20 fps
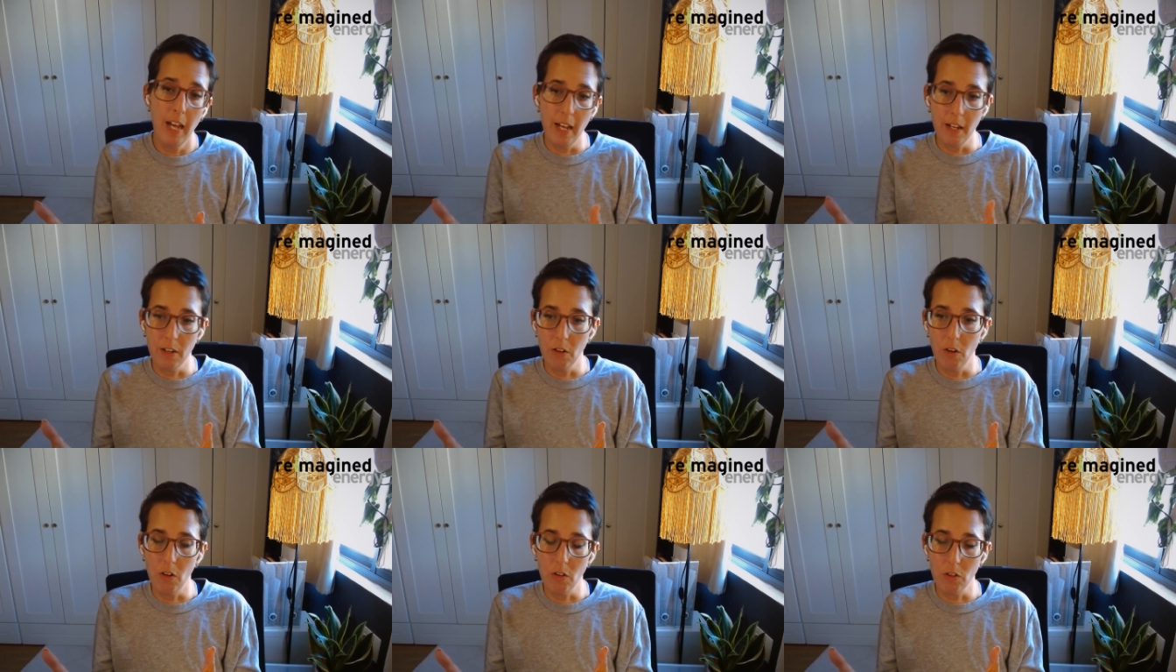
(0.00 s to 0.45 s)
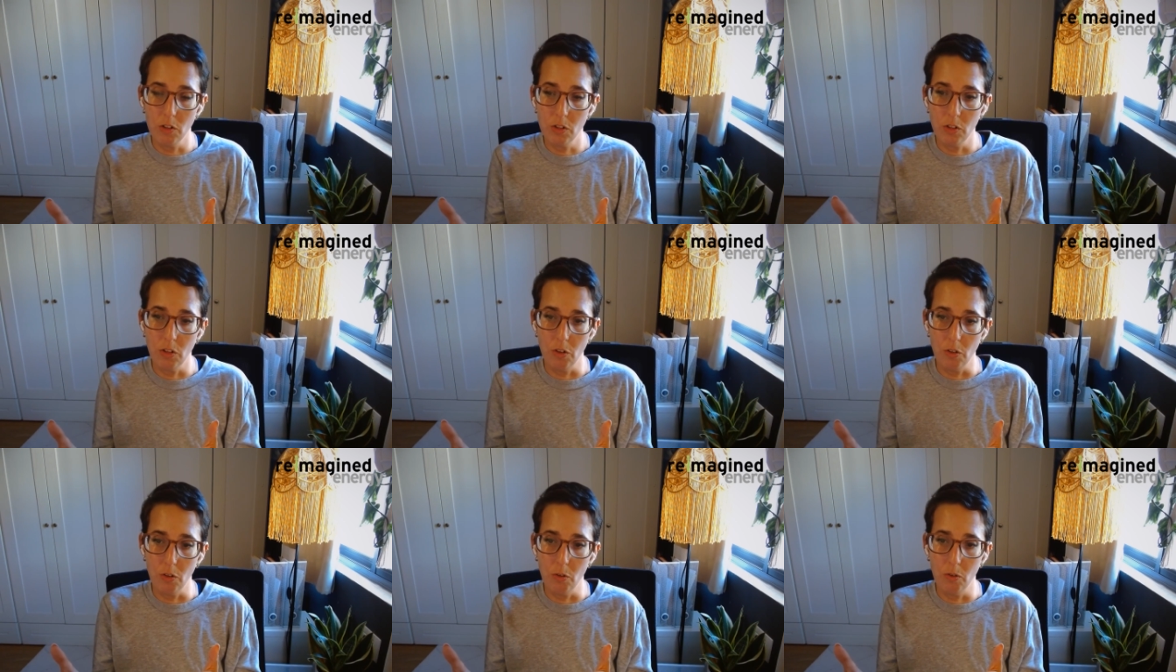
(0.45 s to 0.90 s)
and
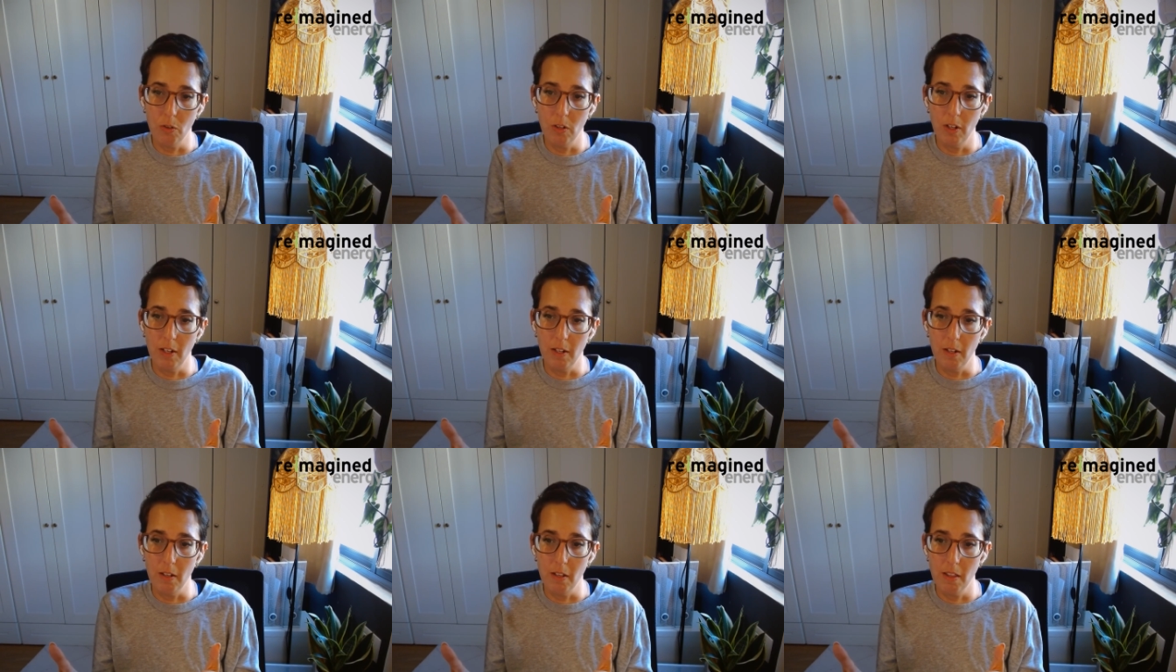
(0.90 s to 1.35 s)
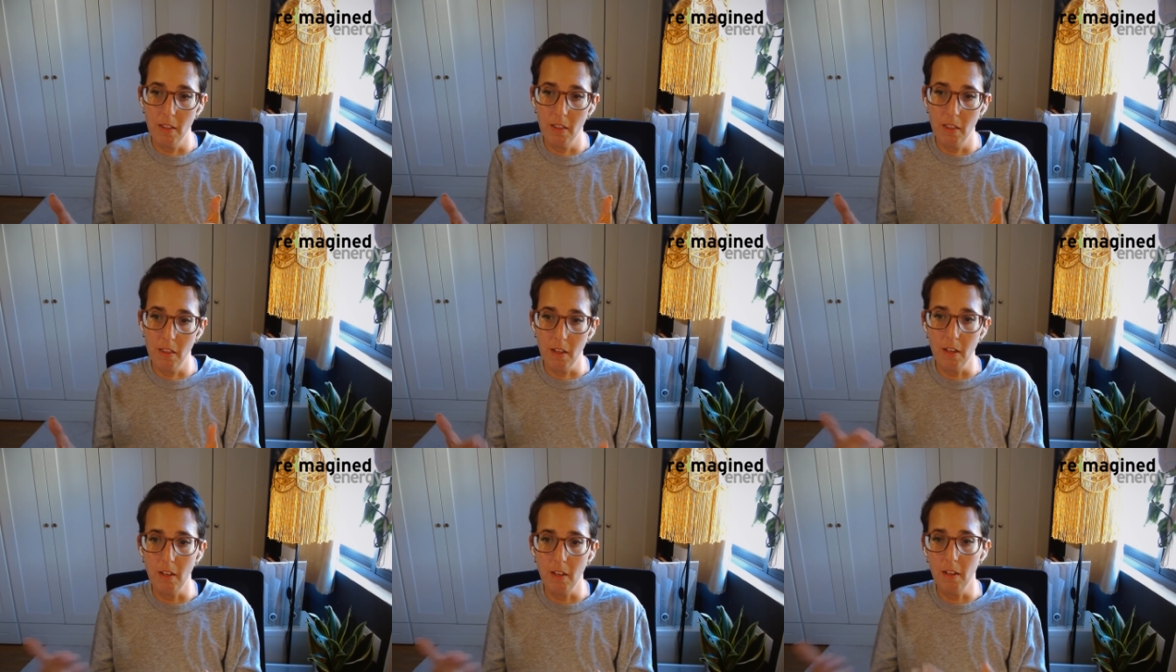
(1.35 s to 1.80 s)
also
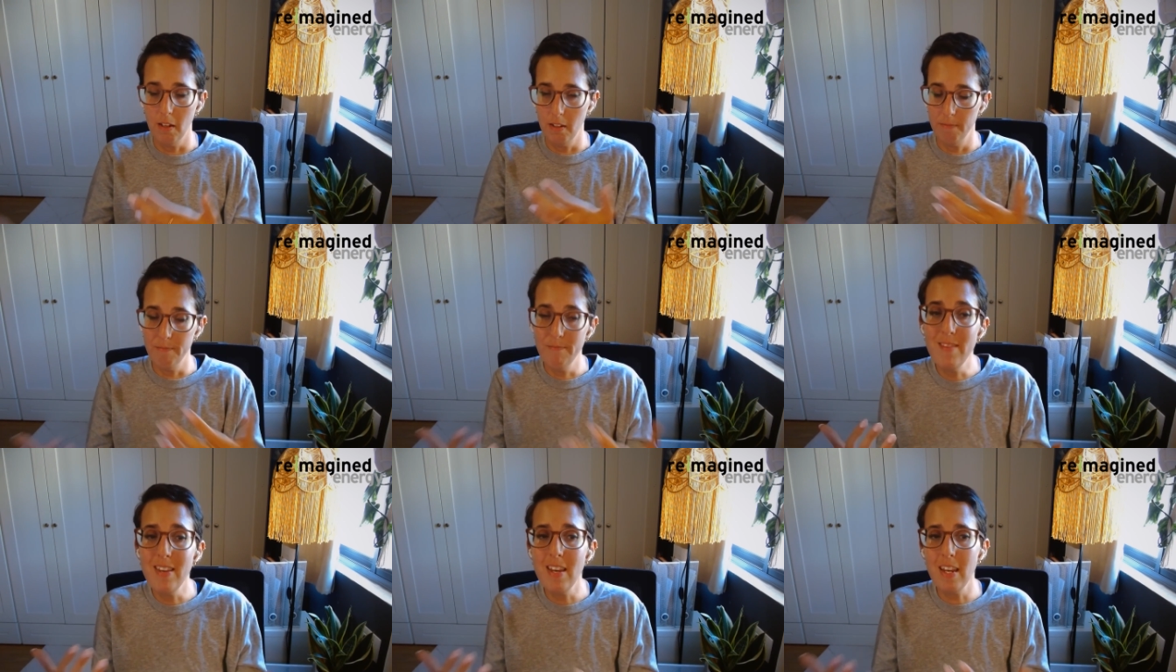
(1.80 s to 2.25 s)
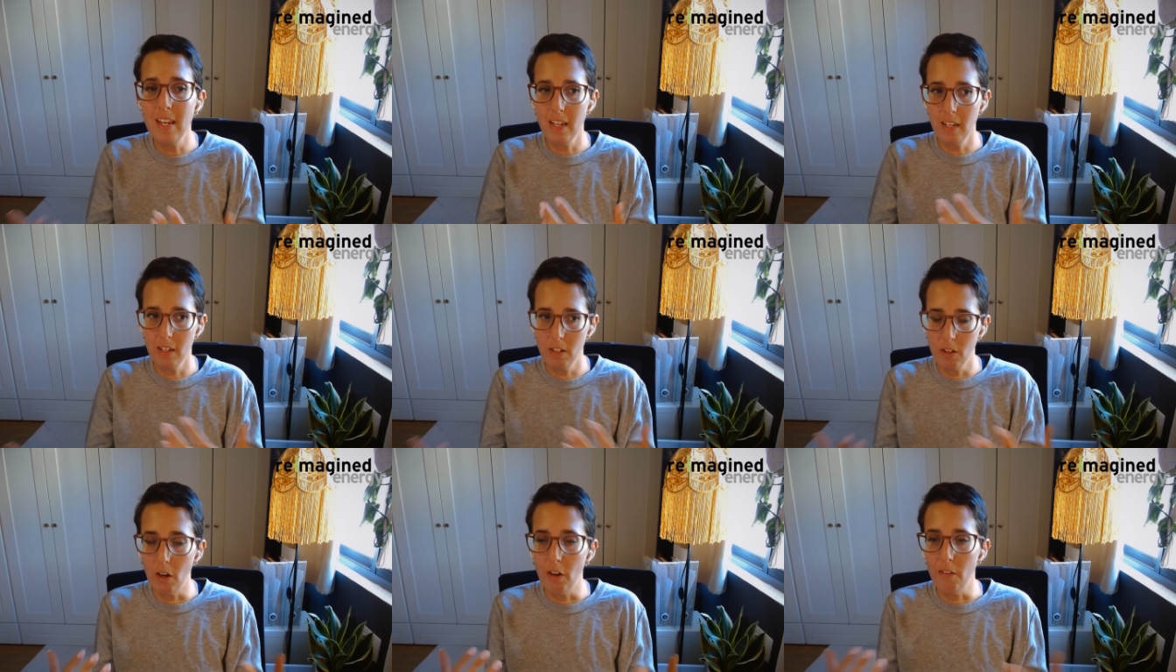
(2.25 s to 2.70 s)
the
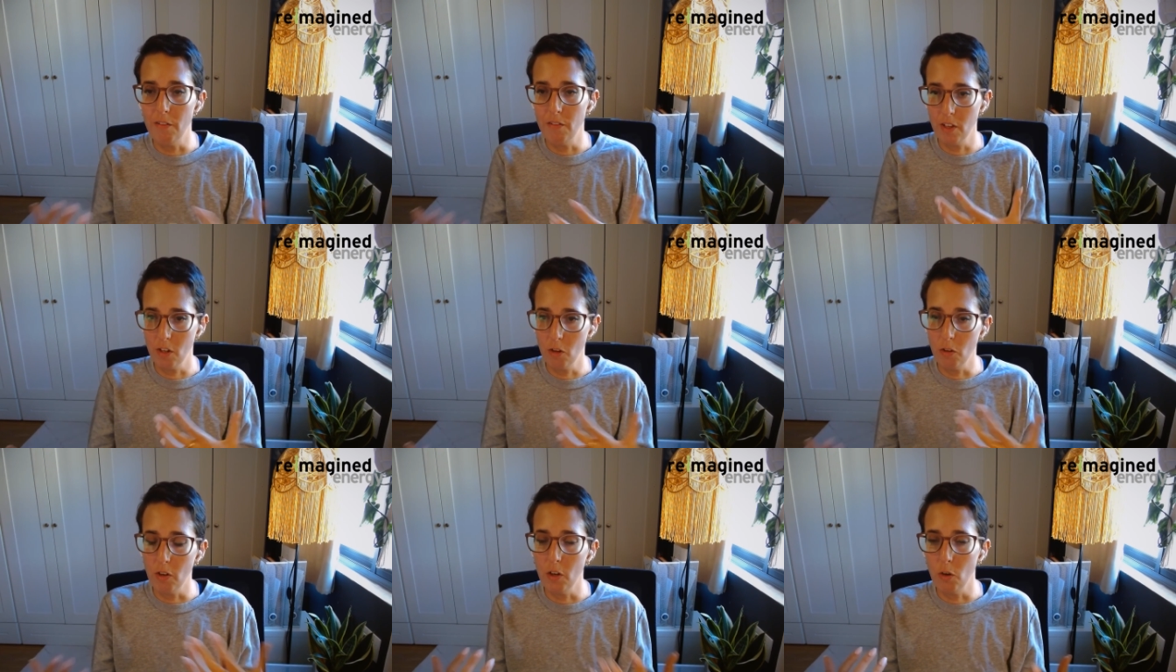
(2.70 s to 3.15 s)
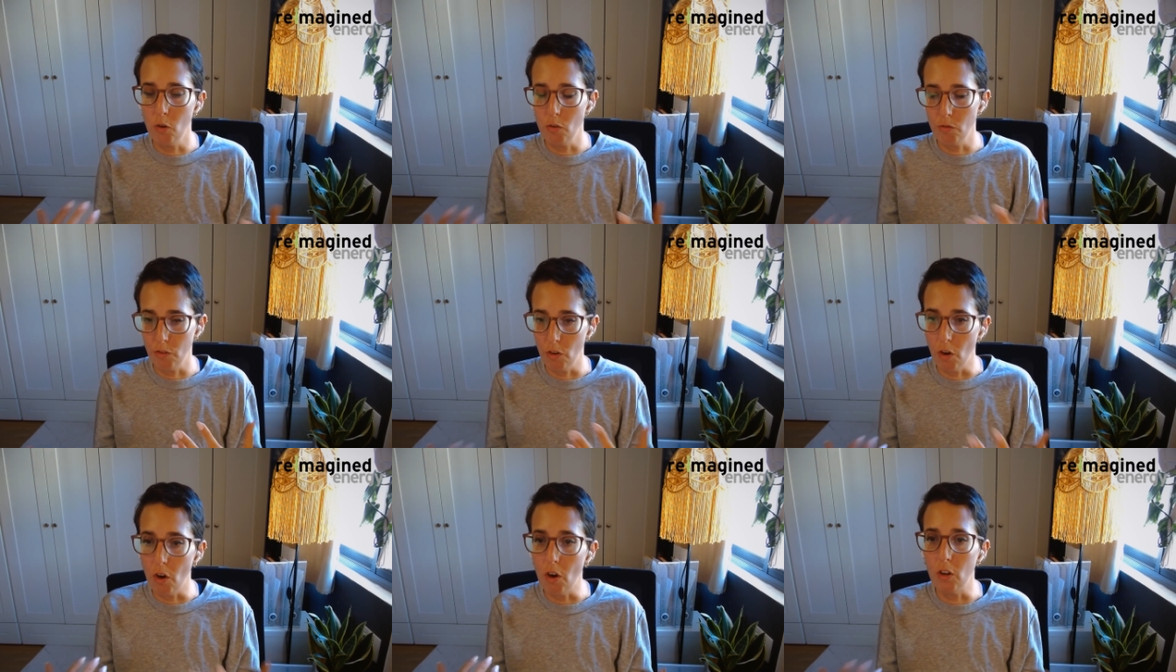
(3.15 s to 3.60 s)
need of the grid
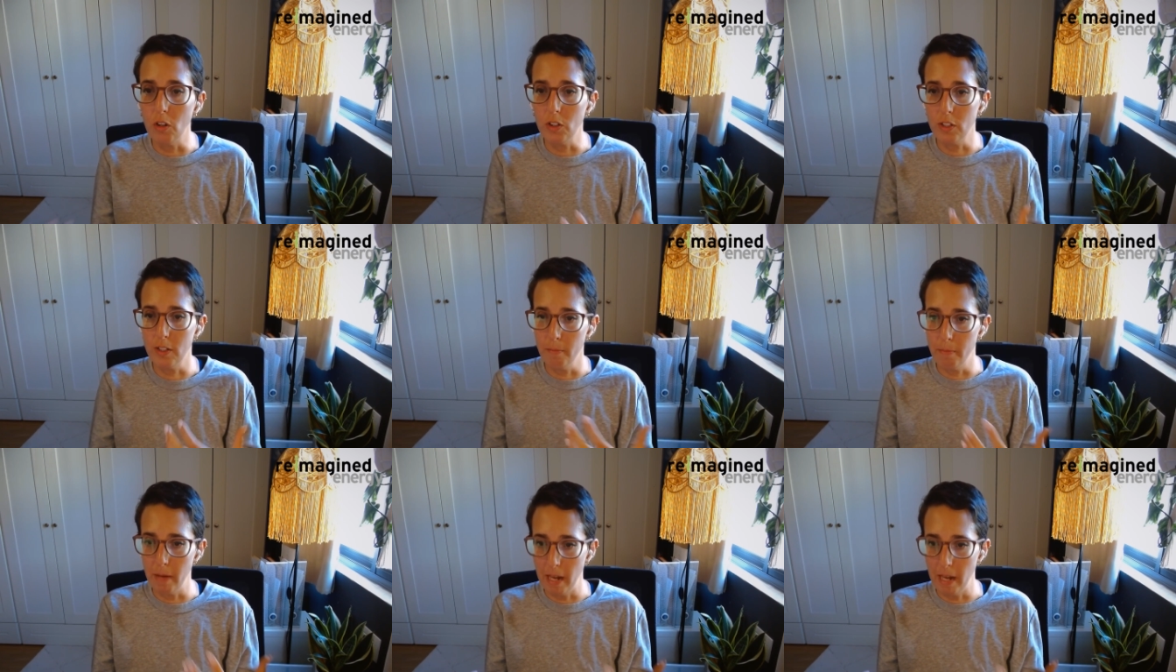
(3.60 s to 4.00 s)
overall to